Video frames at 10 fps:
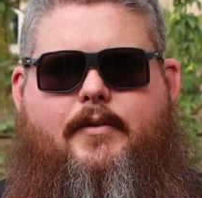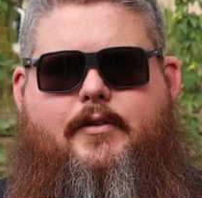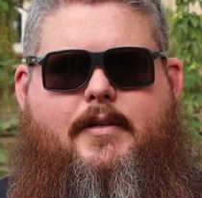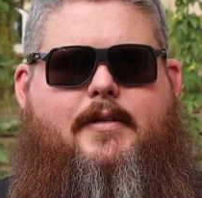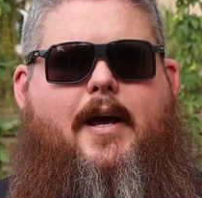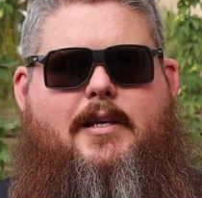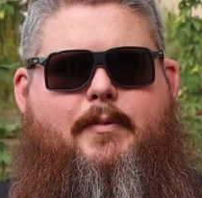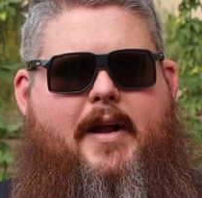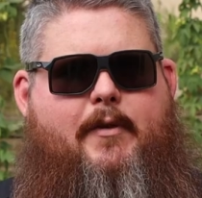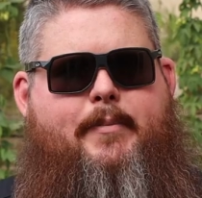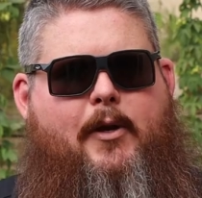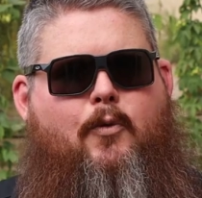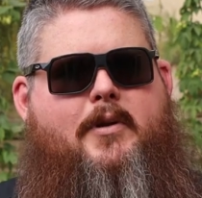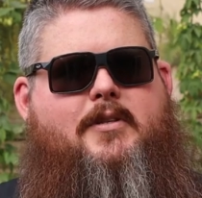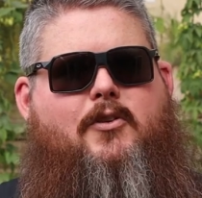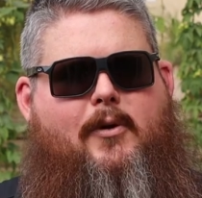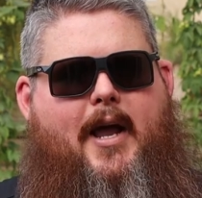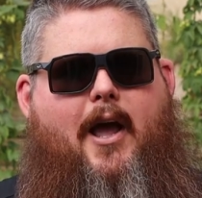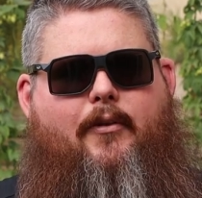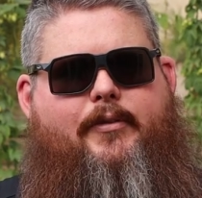It's good size, but I have a big
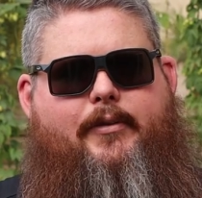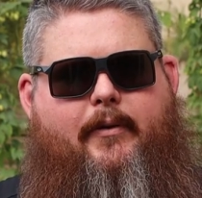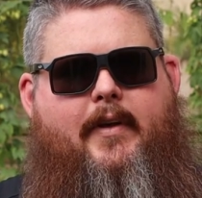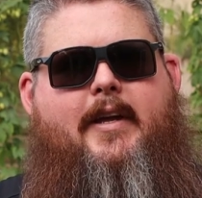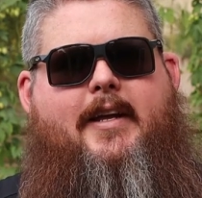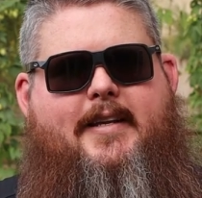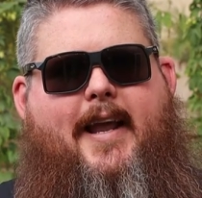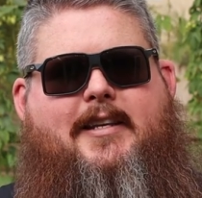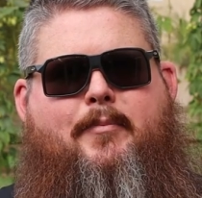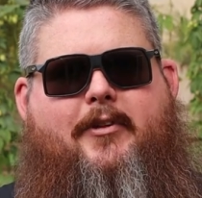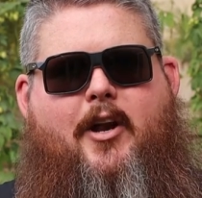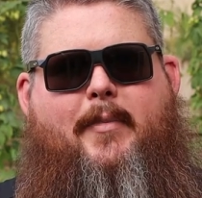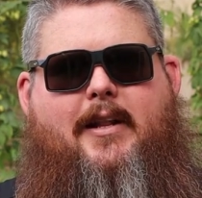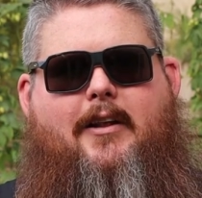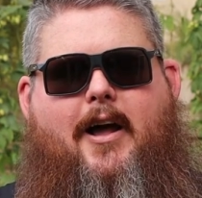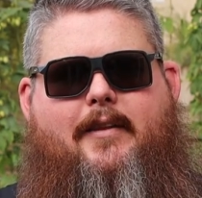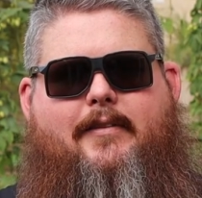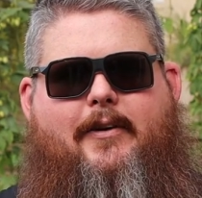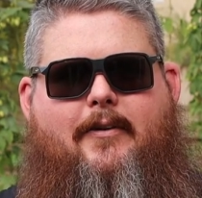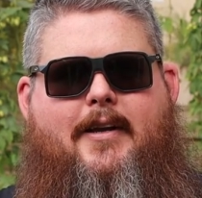1-story house, so it takes up a lot of my lot,
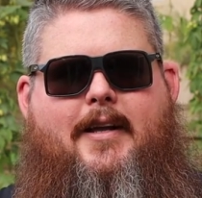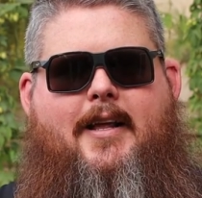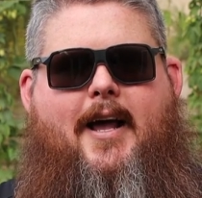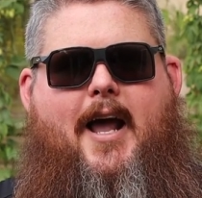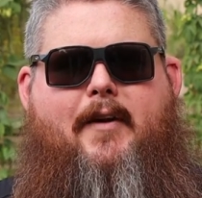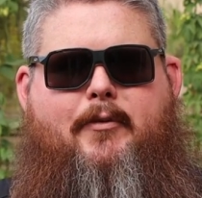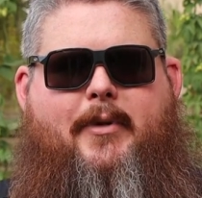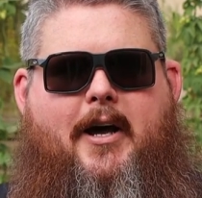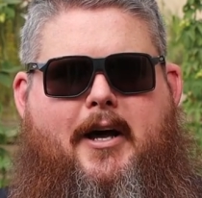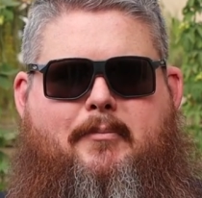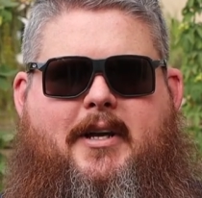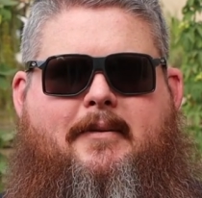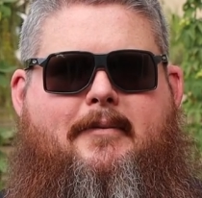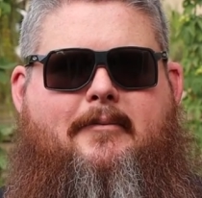so I have it behind me.